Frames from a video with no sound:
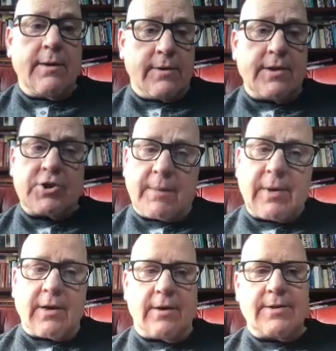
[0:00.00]
So the shopping
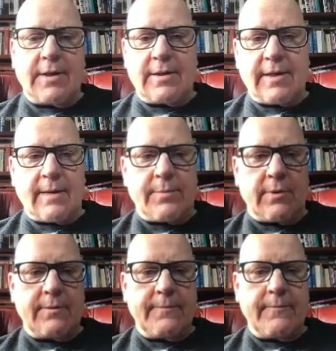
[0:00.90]
cart's an example.
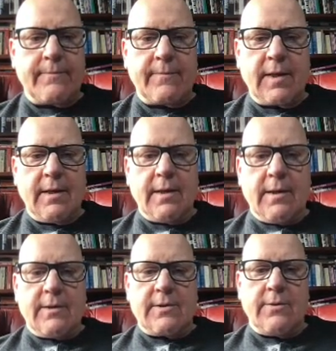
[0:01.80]

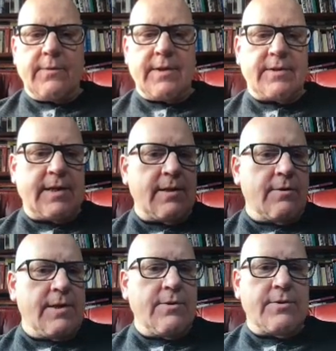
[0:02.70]
So the single
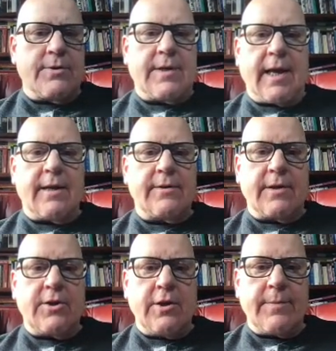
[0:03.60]
user data is
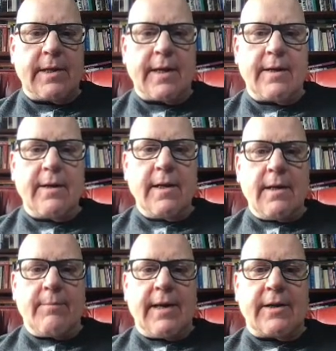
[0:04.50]
accumulated
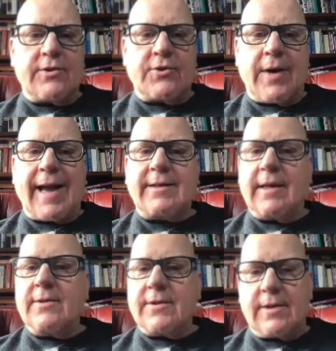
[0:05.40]
by extracting
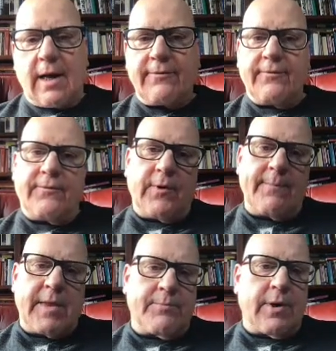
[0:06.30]
stuff from
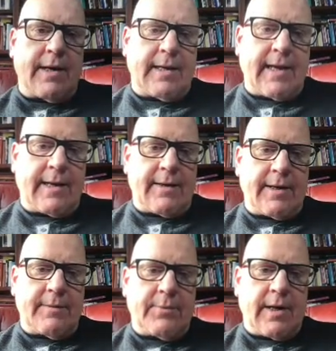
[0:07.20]
the product catalog
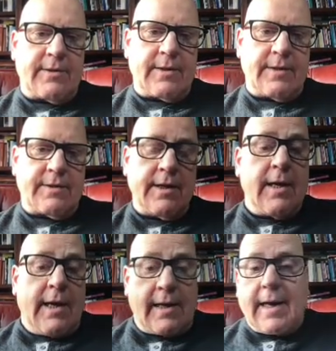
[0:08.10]
and price list
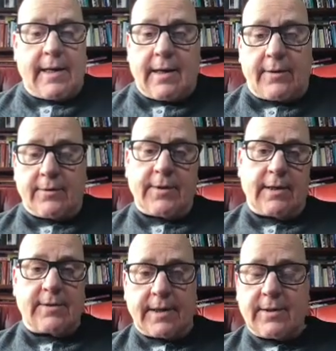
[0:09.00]
and adding other
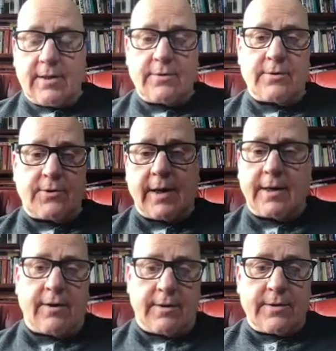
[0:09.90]
things like the user's credit
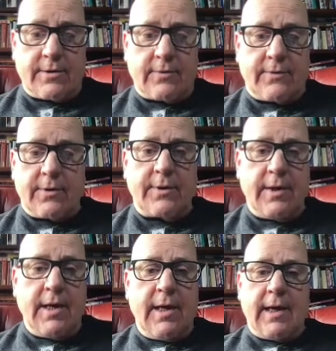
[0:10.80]
card and so forth.
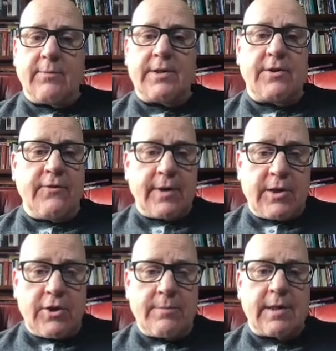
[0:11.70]
And once you've
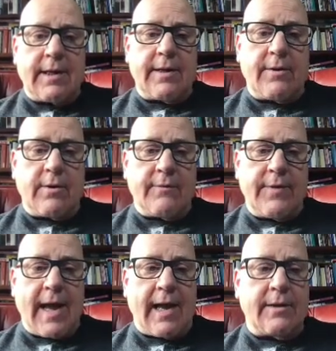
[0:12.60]
accumulated all of
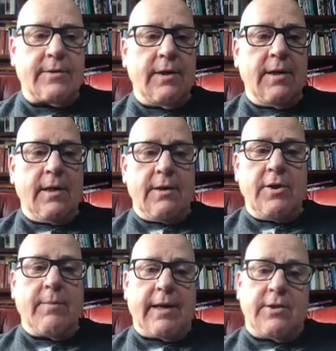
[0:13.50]
that, you
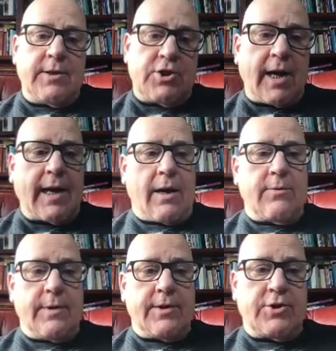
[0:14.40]
might do a checkout
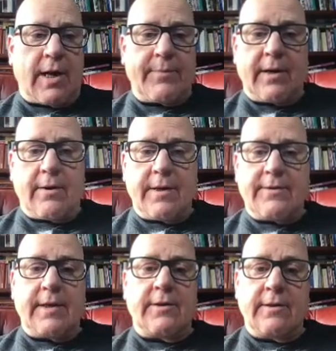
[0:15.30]
where the shopping cart is
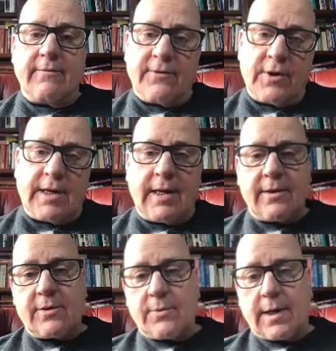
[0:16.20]
then converted
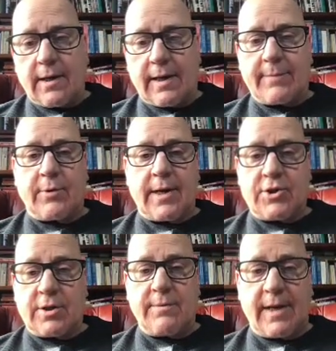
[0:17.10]
into a
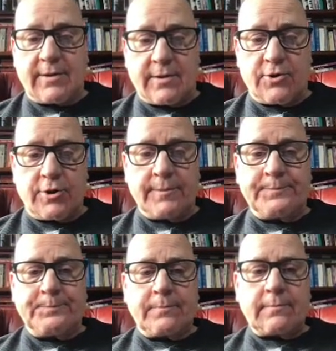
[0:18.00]
collaboration message.
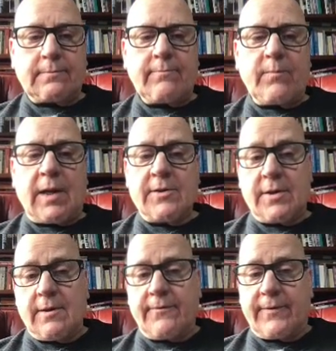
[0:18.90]
So
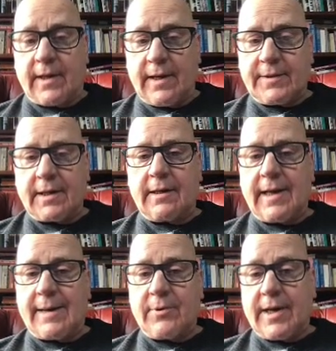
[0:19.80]
you fill out the
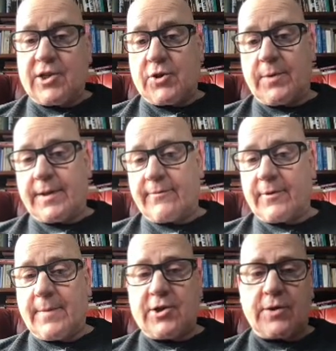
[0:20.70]
collaboration with
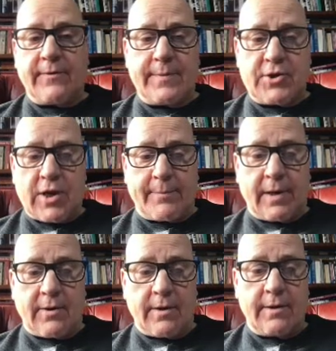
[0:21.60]
information from the shopping
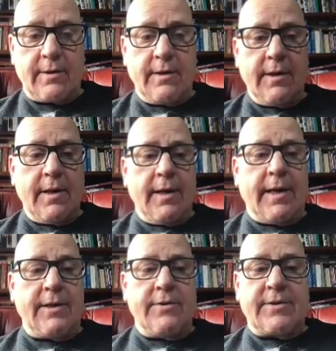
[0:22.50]
cart
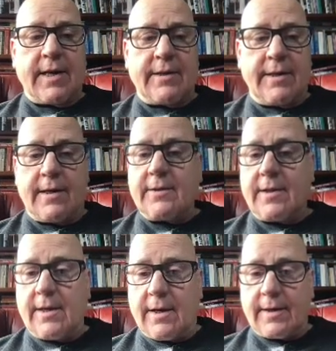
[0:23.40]
and you send it into
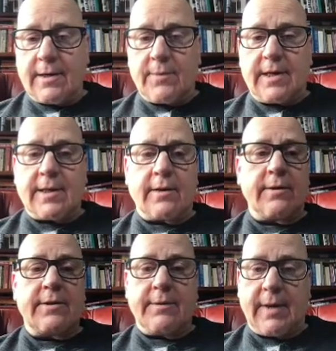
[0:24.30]
the online retailer
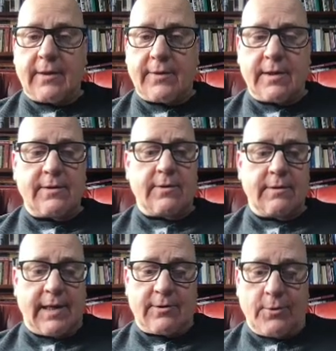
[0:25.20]
to make things
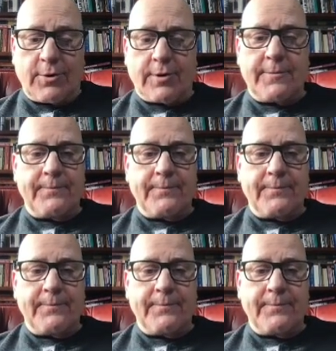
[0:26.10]
get ordered.